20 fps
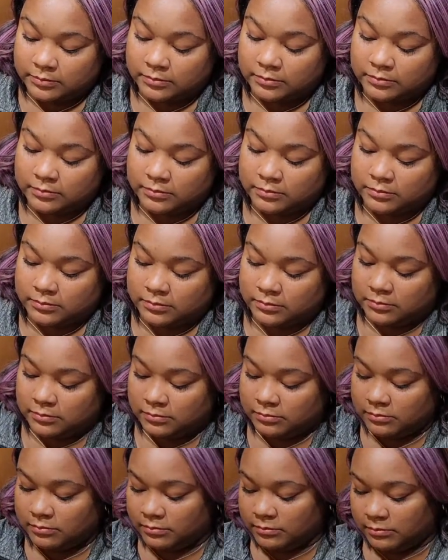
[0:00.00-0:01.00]

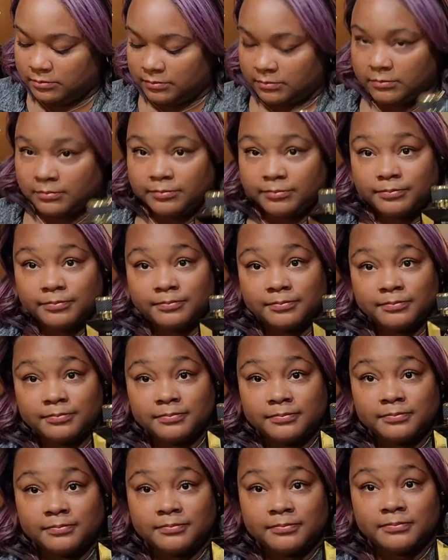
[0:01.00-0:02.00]

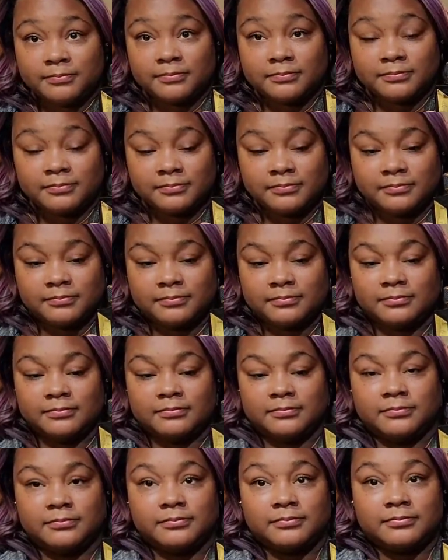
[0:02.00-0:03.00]

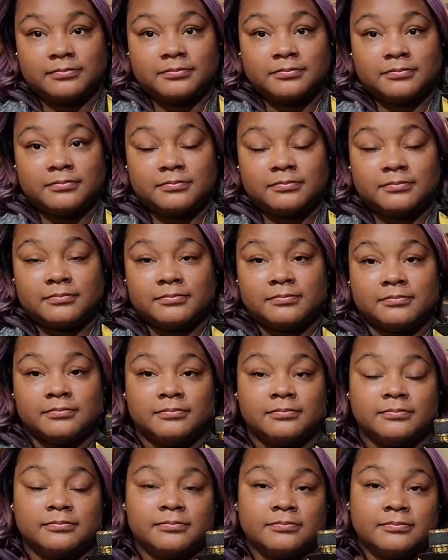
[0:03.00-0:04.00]
(not speaking)